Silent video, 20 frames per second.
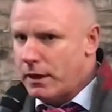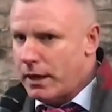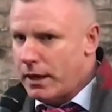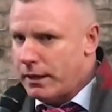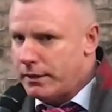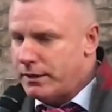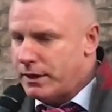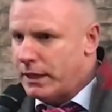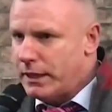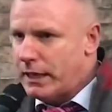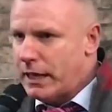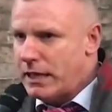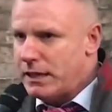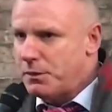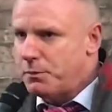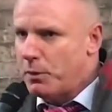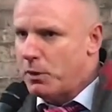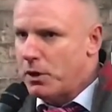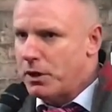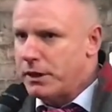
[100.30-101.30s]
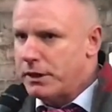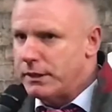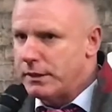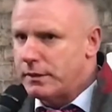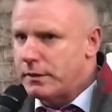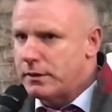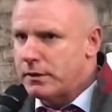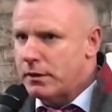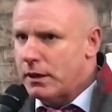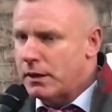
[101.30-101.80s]
uh, teenage
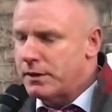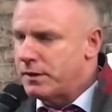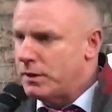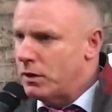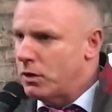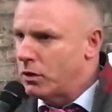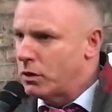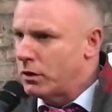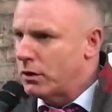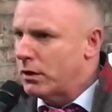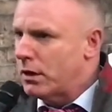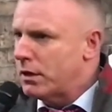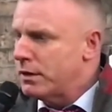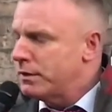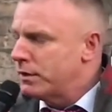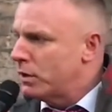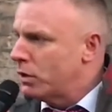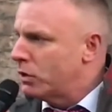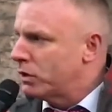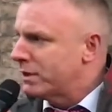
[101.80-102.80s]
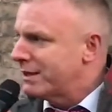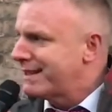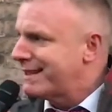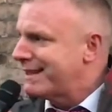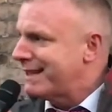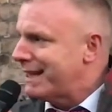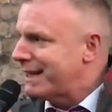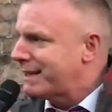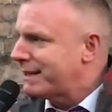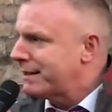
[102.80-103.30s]
boys as young as young as
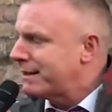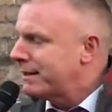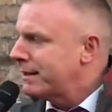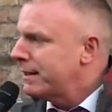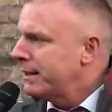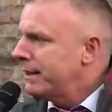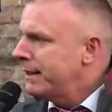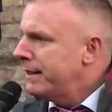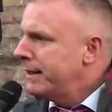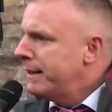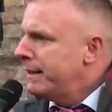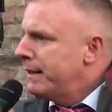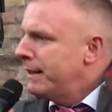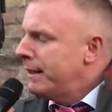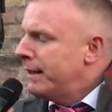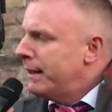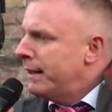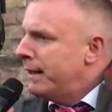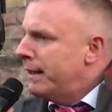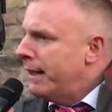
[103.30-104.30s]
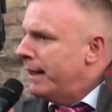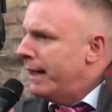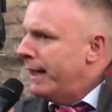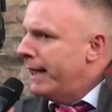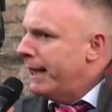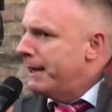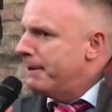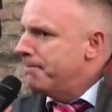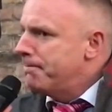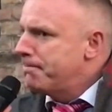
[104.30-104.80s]
six.
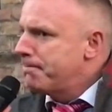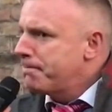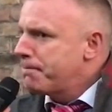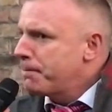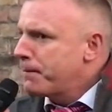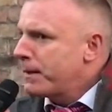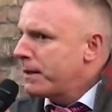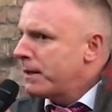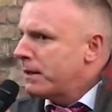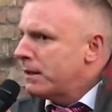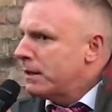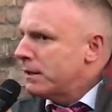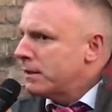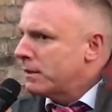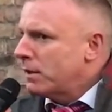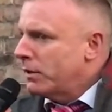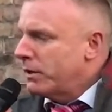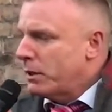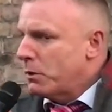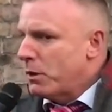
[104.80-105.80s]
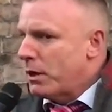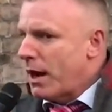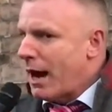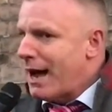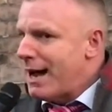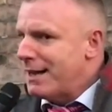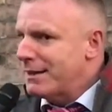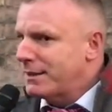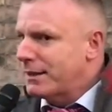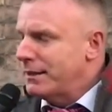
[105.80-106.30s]
Um, so they were
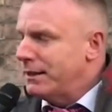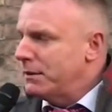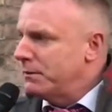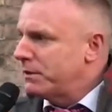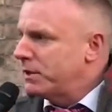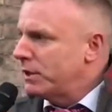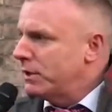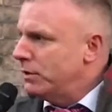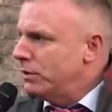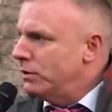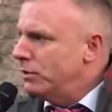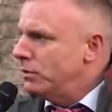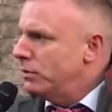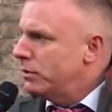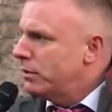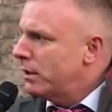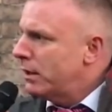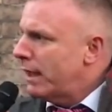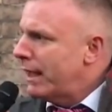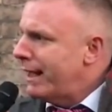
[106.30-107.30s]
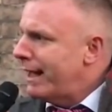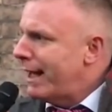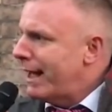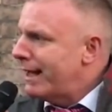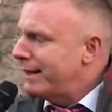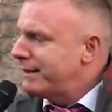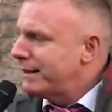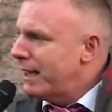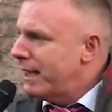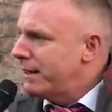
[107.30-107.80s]
asking them to uh,
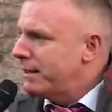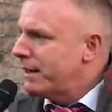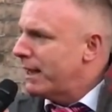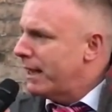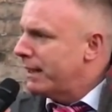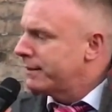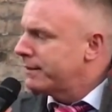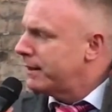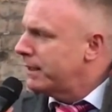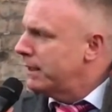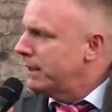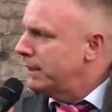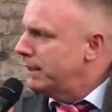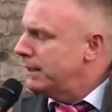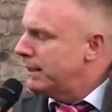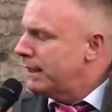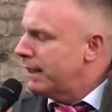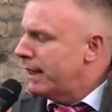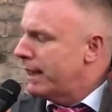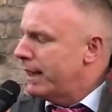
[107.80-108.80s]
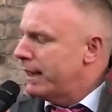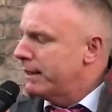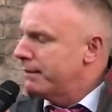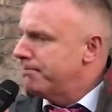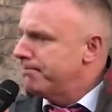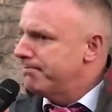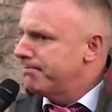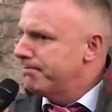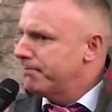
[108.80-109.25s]
attend at the uh,